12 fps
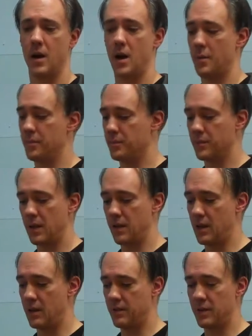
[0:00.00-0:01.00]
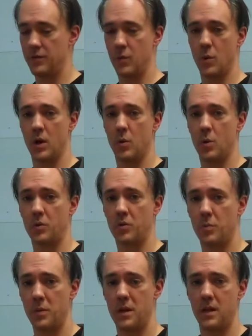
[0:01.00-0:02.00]
And if you want to work
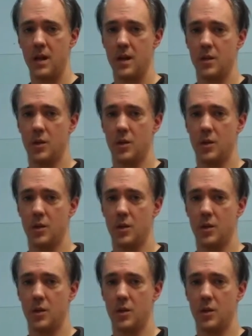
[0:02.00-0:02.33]
with me,